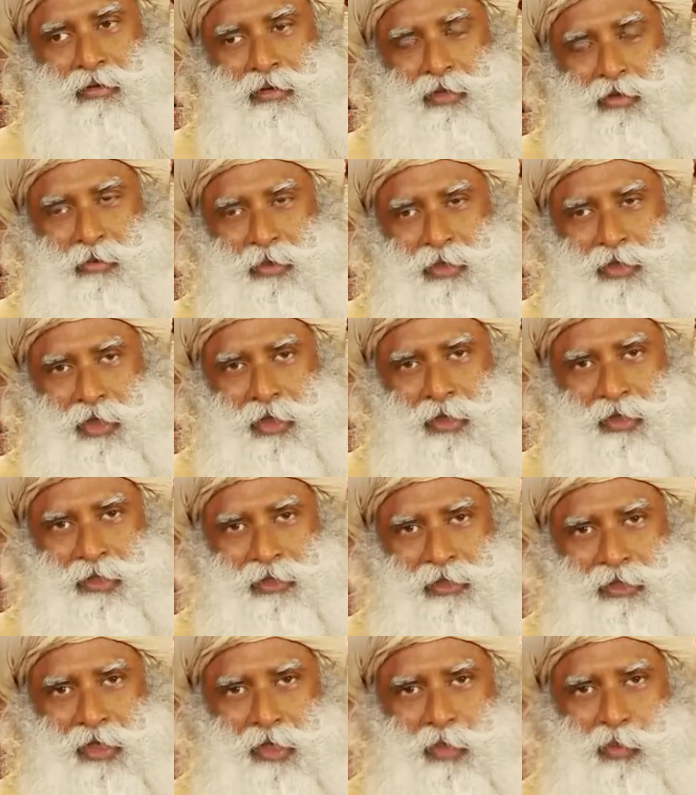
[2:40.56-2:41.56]
You must
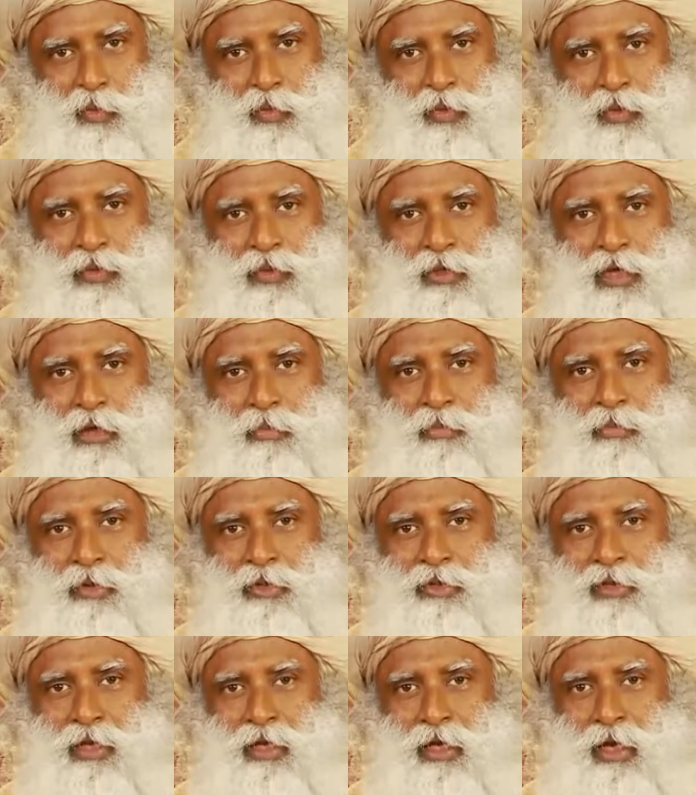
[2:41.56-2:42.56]
understand what a
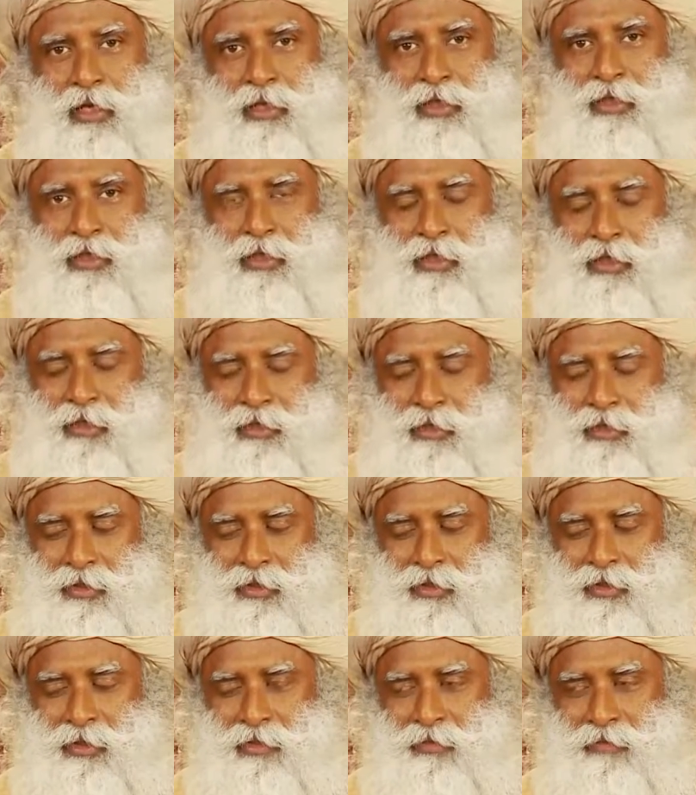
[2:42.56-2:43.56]
personality
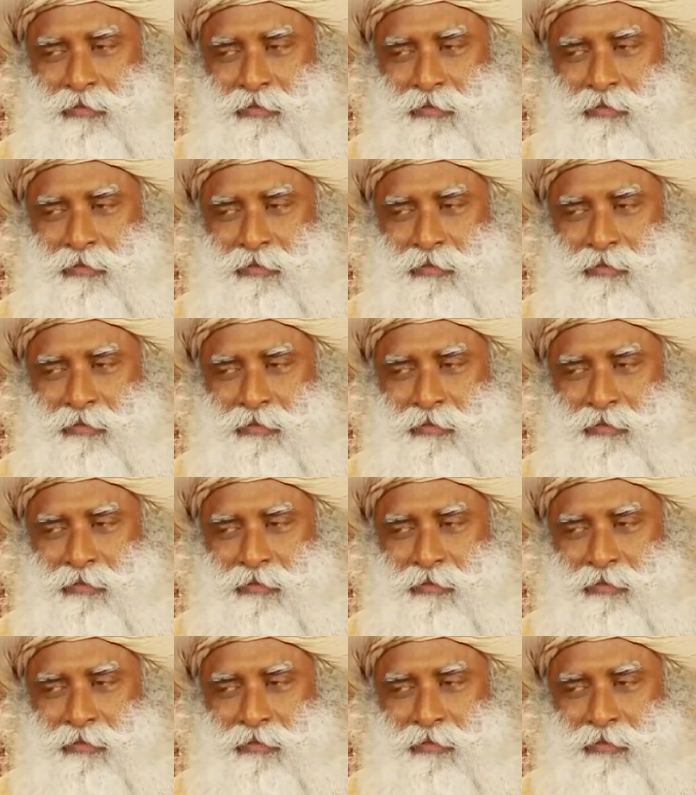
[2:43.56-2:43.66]
is.